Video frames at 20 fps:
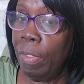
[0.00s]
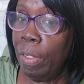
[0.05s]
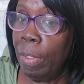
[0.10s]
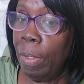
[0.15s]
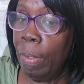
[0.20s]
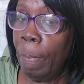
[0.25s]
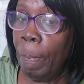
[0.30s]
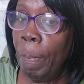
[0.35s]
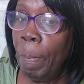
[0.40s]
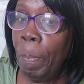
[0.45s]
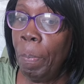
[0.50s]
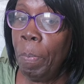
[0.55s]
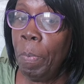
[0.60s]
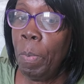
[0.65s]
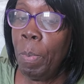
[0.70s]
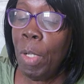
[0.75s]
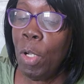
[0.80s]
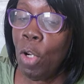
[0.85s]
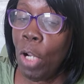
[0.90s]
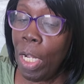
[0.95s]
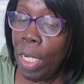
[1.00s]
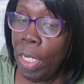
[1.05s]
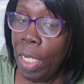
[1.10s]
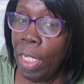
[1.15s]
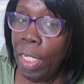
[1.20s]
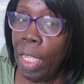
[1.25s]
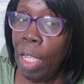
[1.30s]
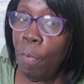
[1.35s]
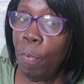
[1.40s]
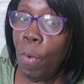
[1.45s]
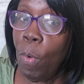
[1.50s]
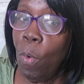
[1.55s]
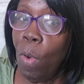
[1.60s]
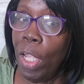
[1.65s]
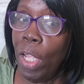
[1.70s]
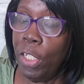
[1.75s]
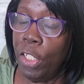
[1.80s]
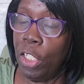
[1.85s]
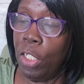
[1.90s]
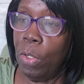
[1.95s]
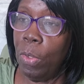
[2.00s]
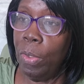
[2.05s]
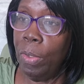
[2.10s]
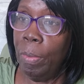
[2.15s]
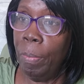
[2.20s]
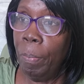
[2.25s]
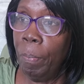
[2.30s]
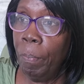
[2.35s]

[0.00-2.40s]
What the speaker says: So Miranda, you have to watch out.